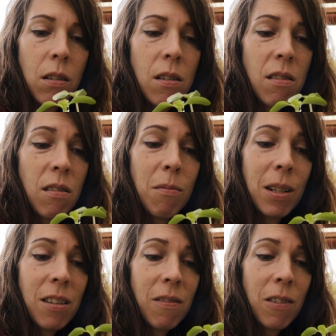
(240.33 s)
I sowed a
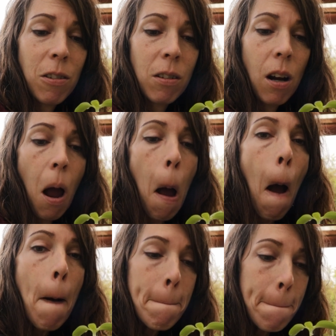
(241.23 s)
bunch of okra.
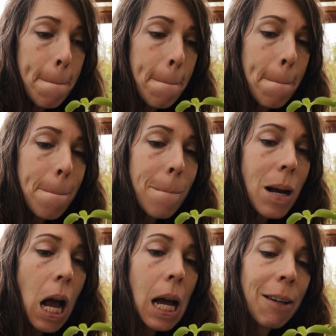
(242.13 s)

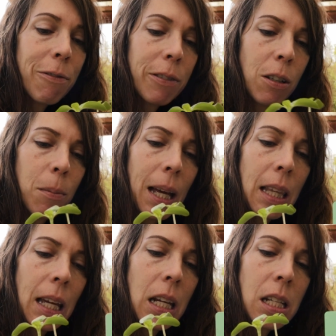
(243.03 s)
I forgot about
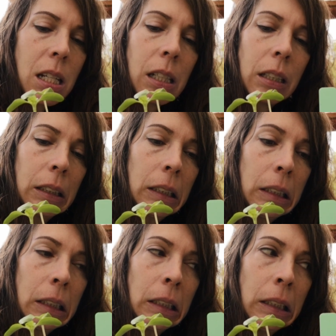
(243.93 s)
that.
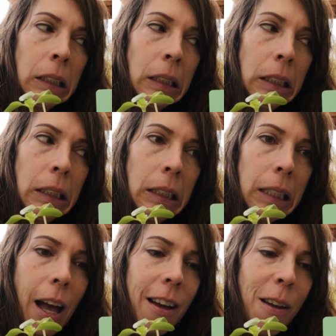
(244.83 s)

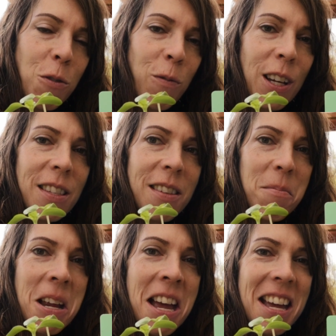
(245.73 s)
I have to find somewhere